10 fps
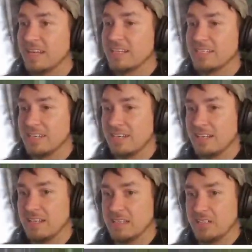that's
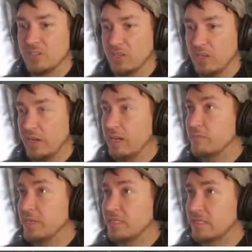your lot
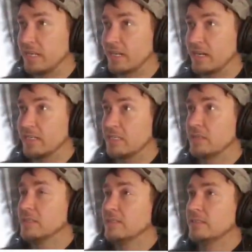out of me today,
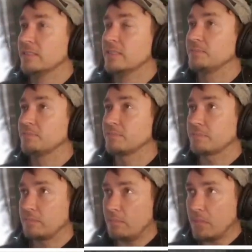guys.
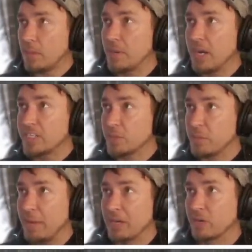But I
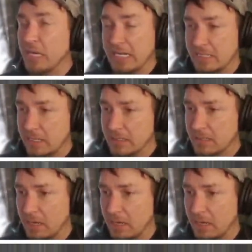shall be back on later.